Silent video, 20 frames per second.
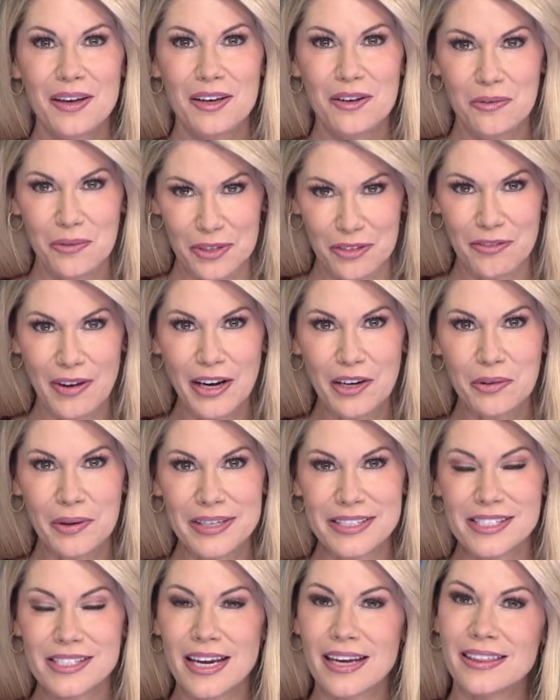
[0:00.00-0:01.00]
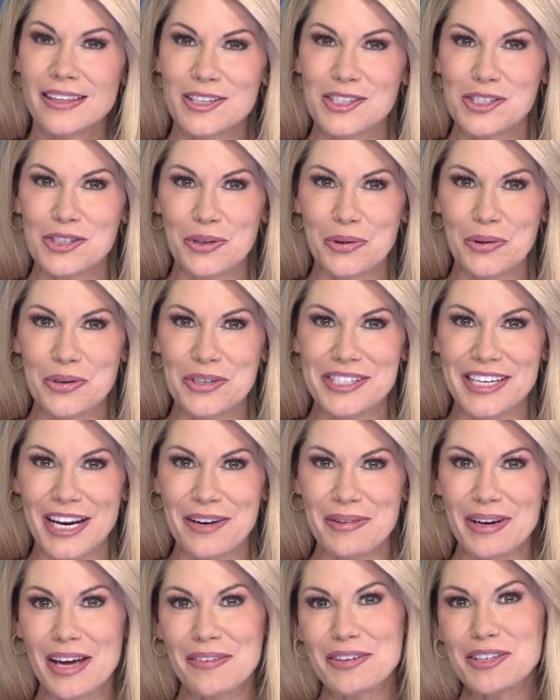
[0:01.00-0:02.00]
With Veterans Day this
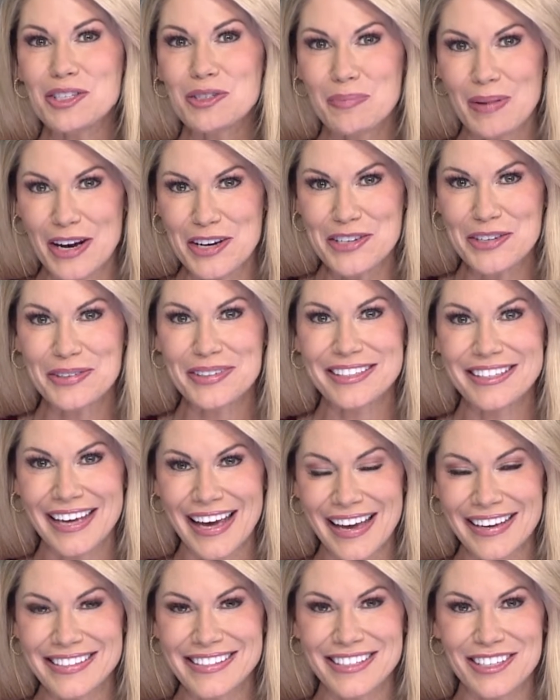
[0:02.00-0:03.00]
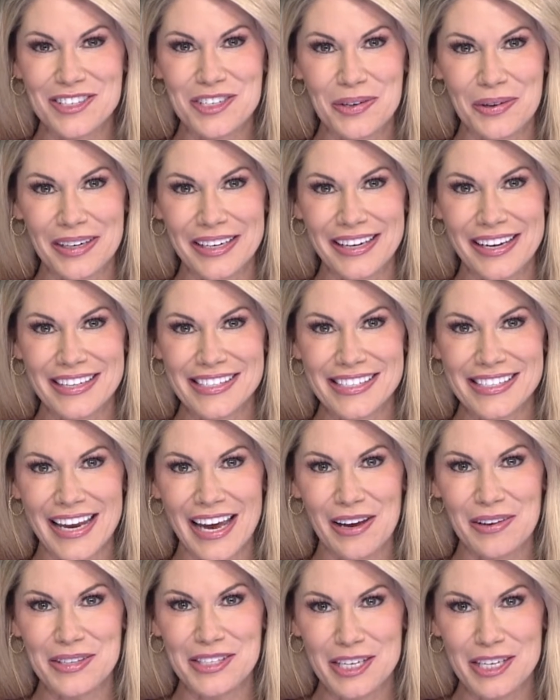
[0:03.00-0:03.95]
Thursday, we have a special guest joining us now.